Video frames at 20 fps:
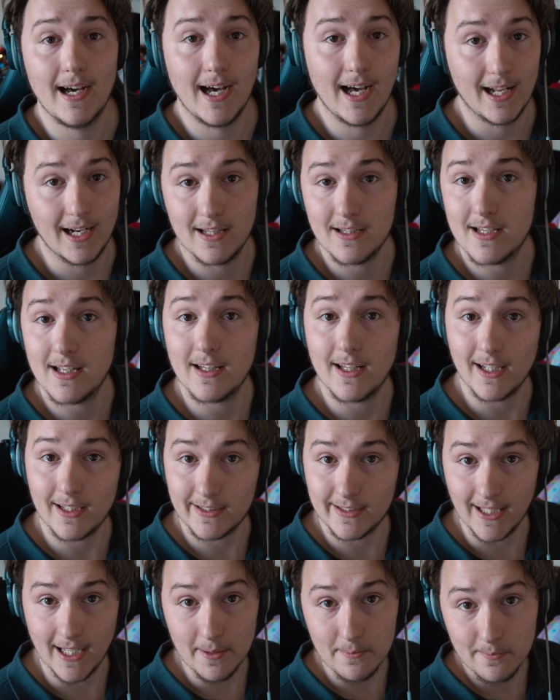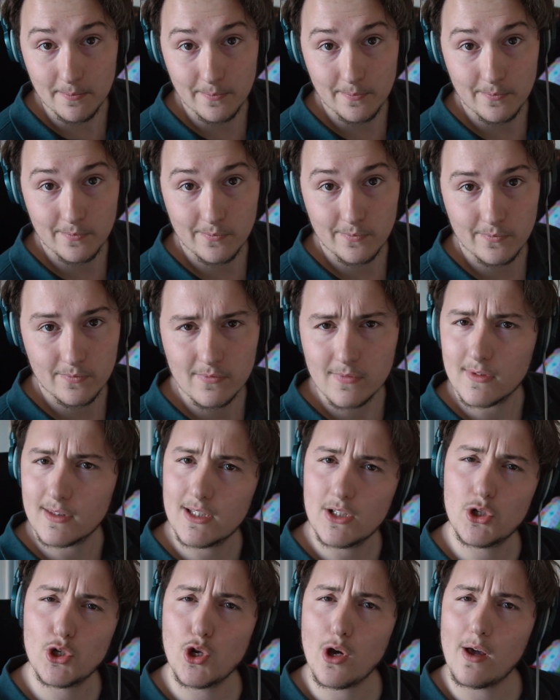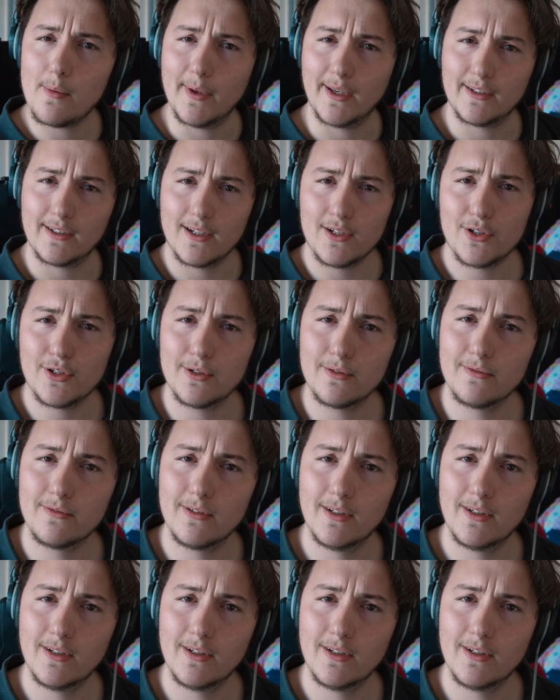And until next time, did you know I'm English?